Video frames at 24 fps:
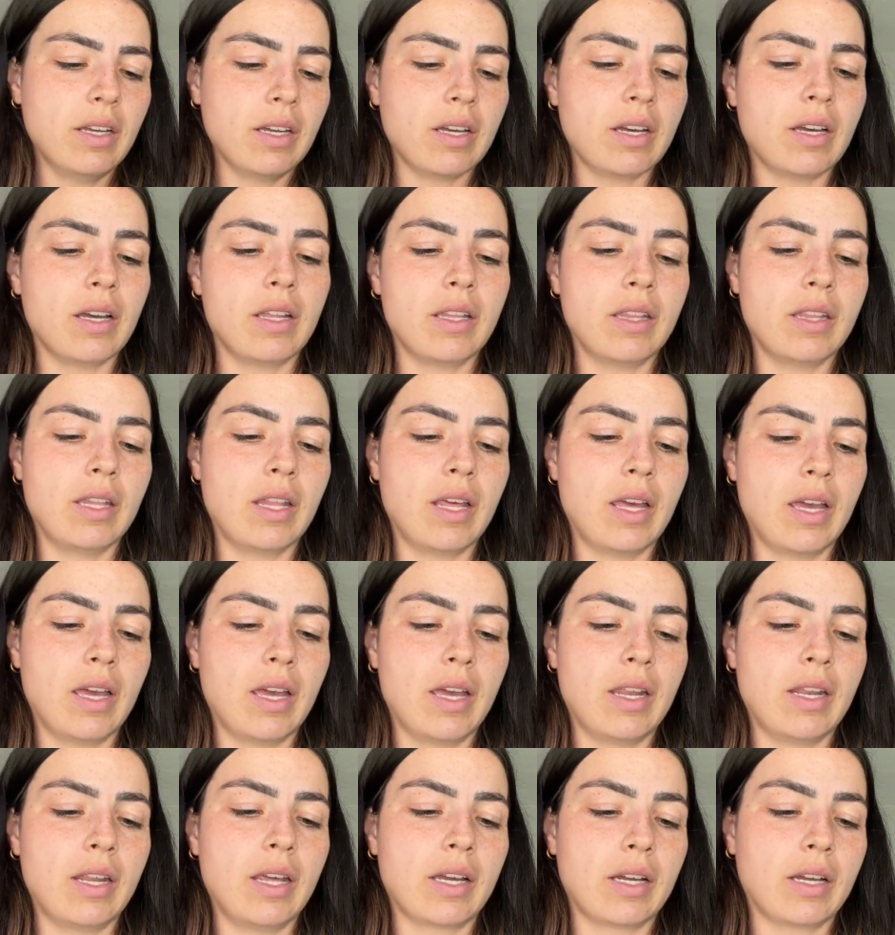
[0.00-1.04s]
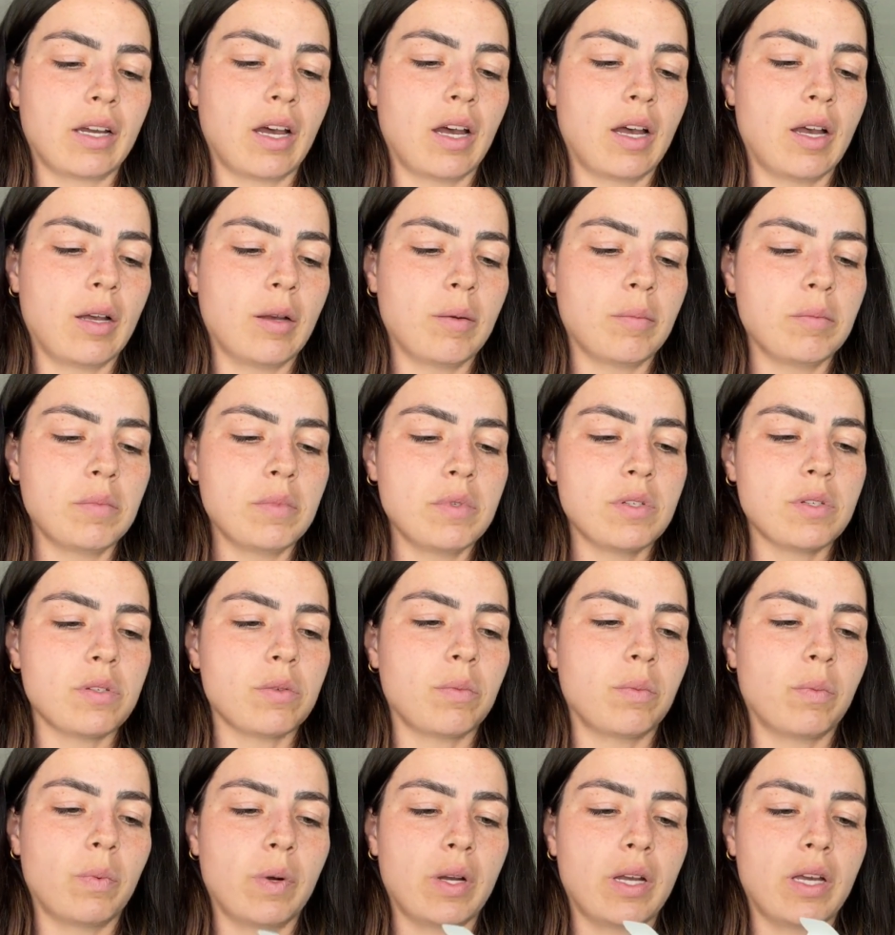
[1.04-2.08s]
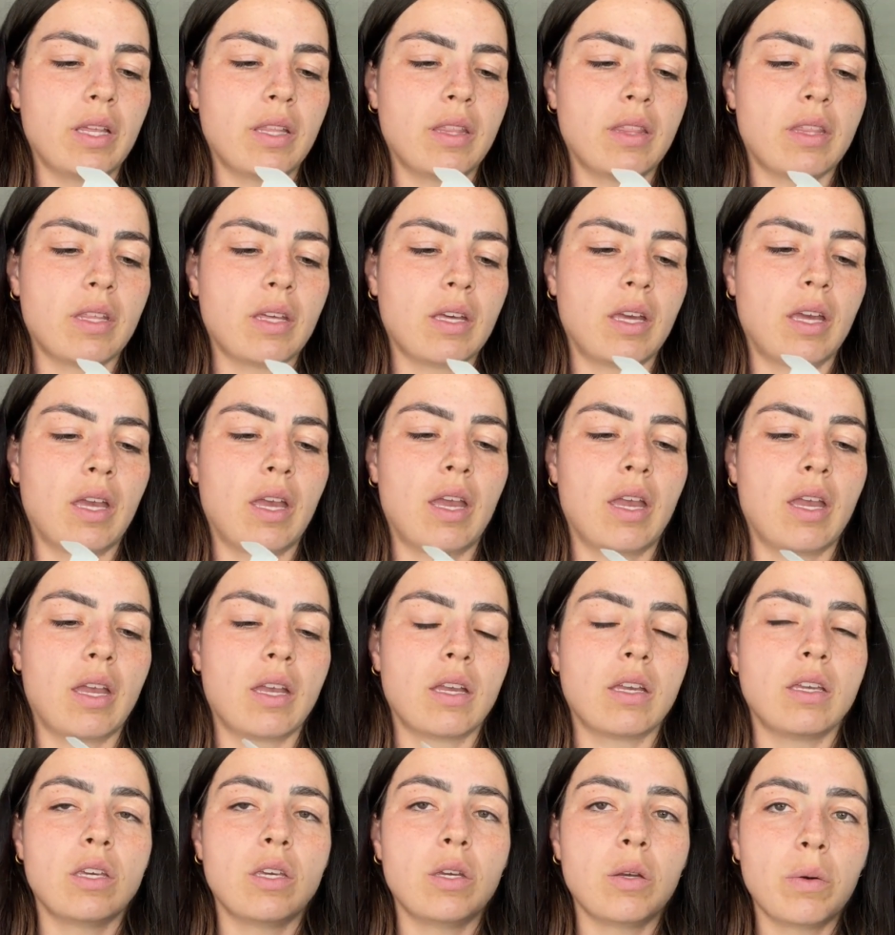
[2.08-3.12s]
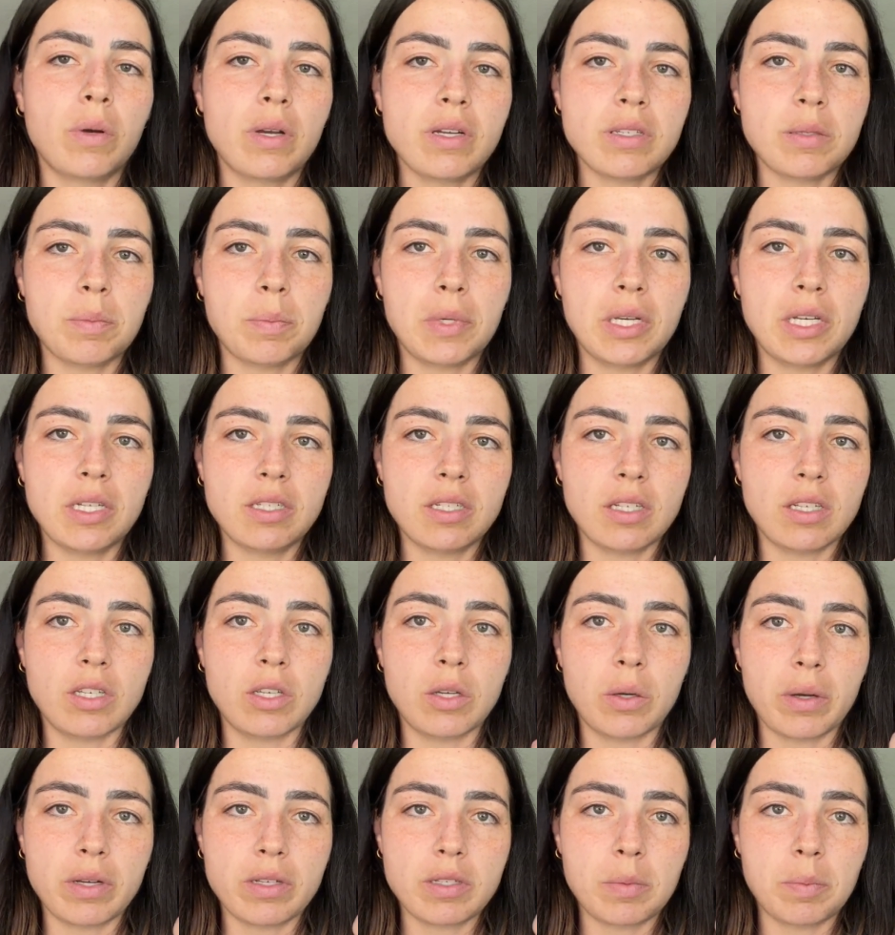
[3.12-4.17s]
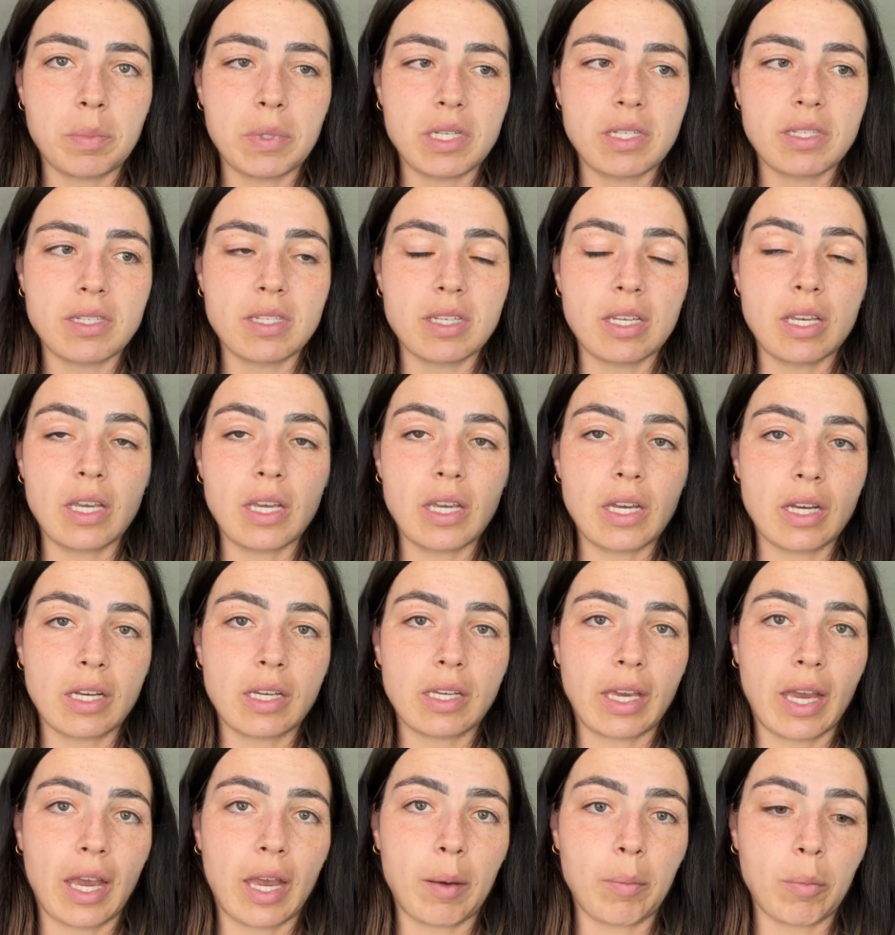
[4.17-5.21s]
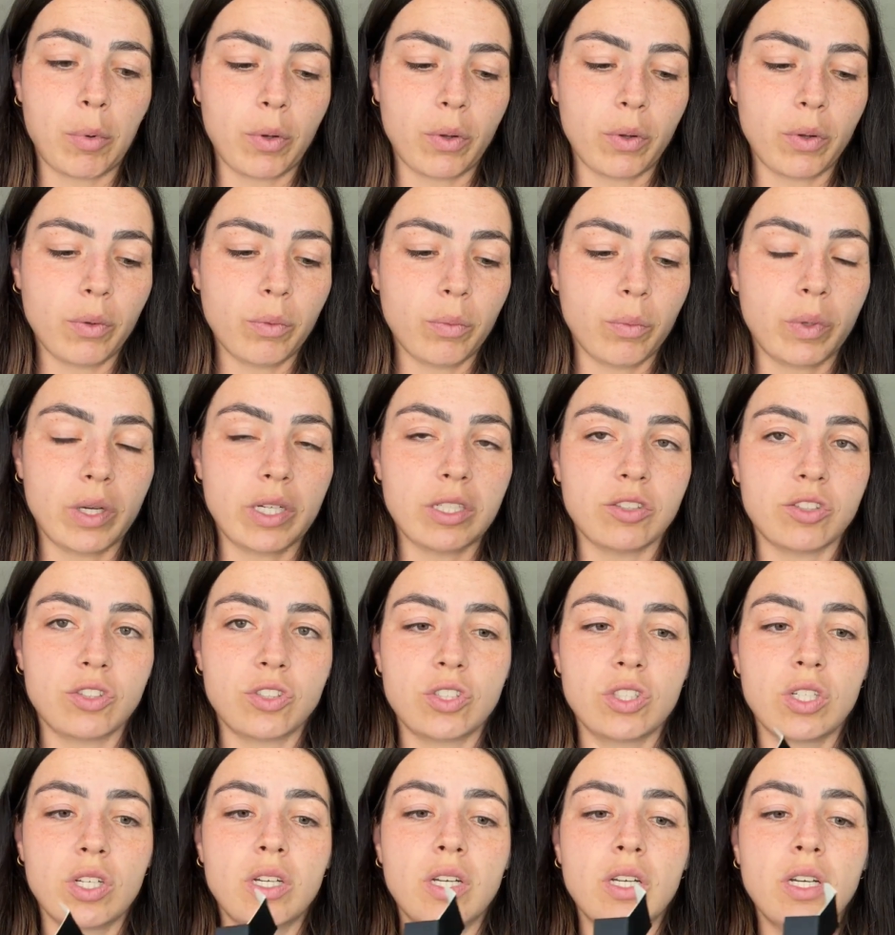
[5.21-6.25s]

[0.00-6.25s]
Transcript: And then it comes with a USB to USB-C cable, which